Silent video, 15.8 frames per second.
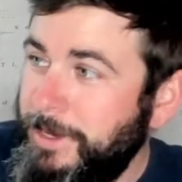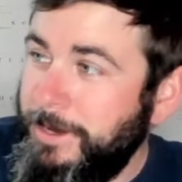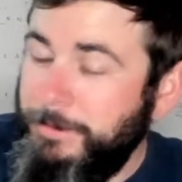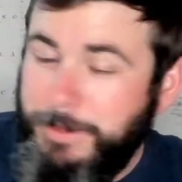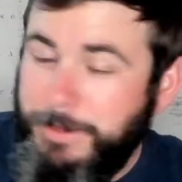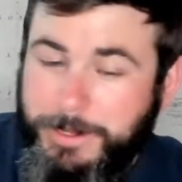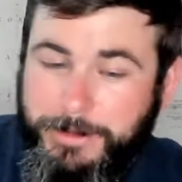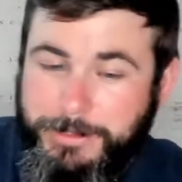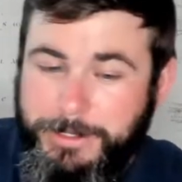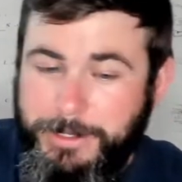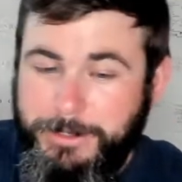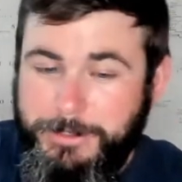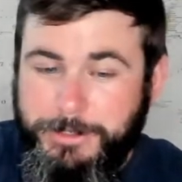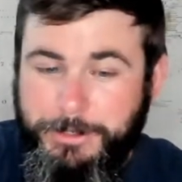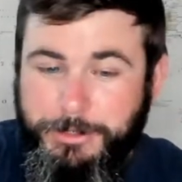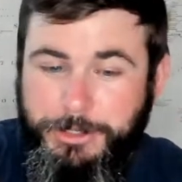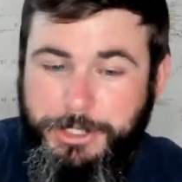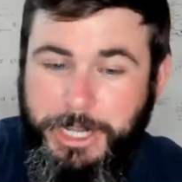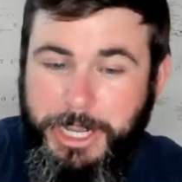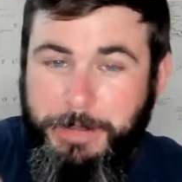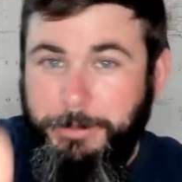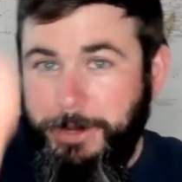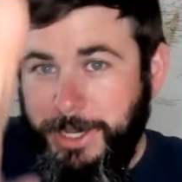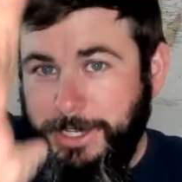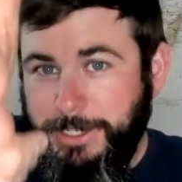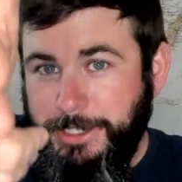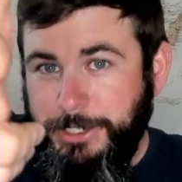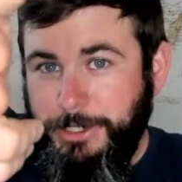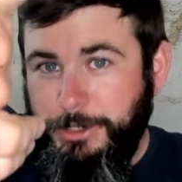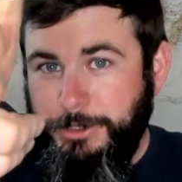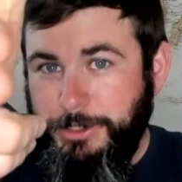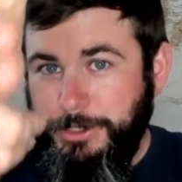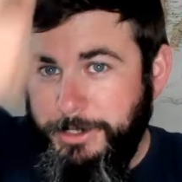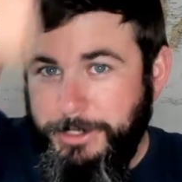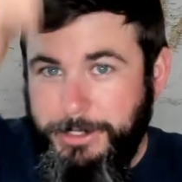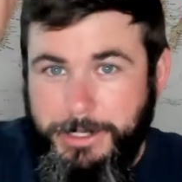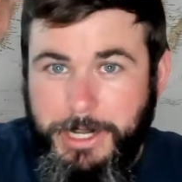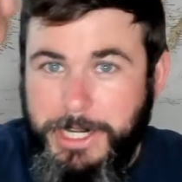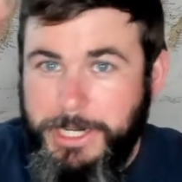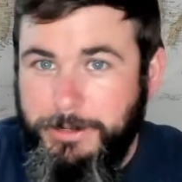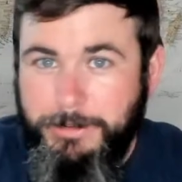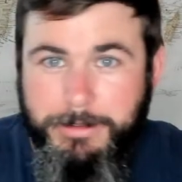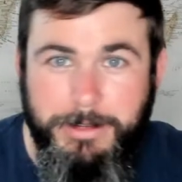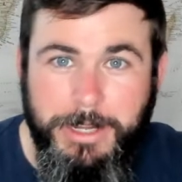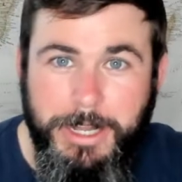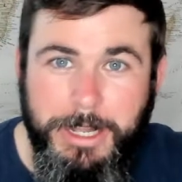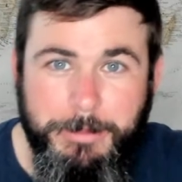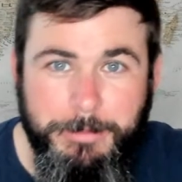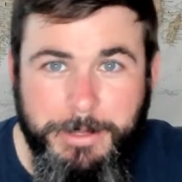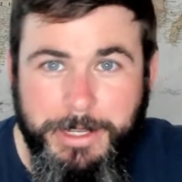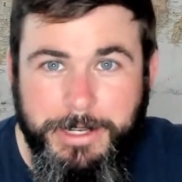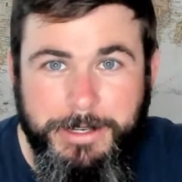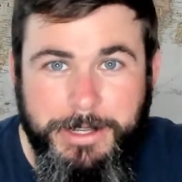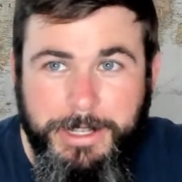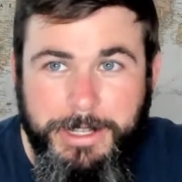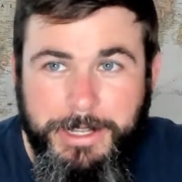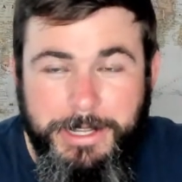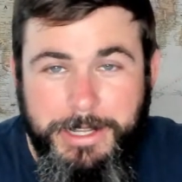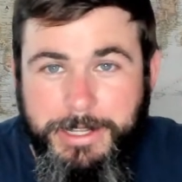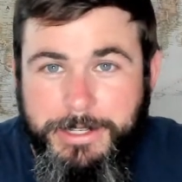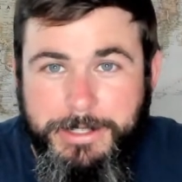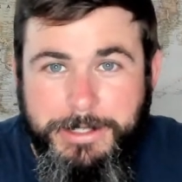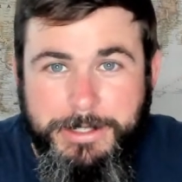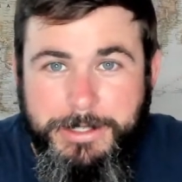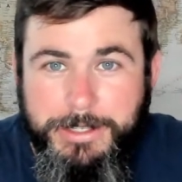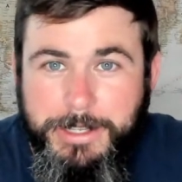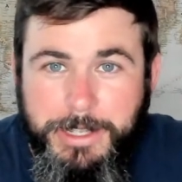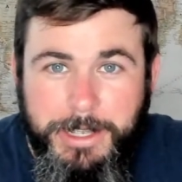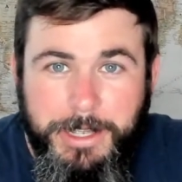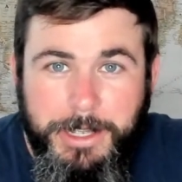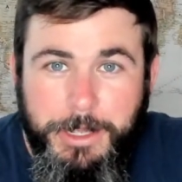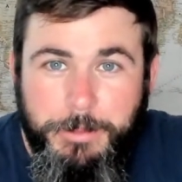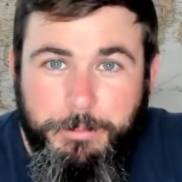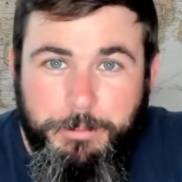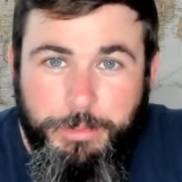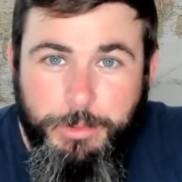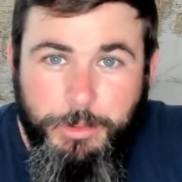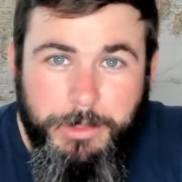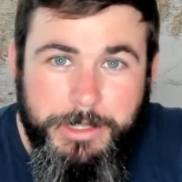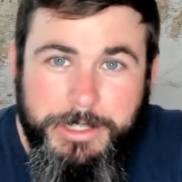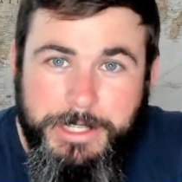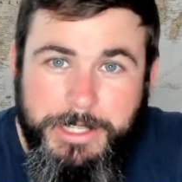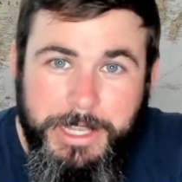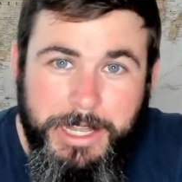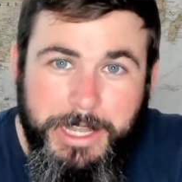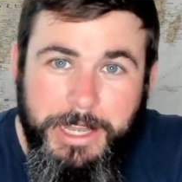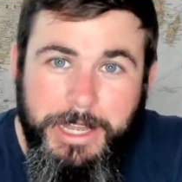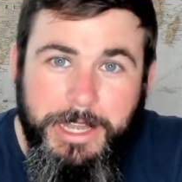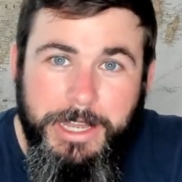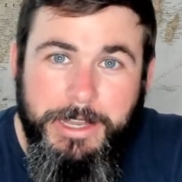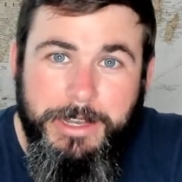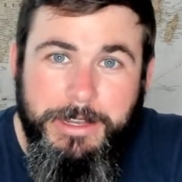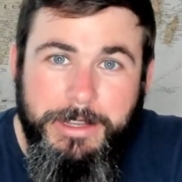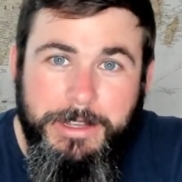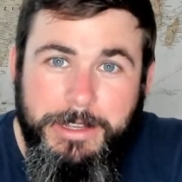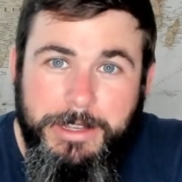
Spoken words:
I mean, there's no shame in execution style. I mean, it is bullet to the head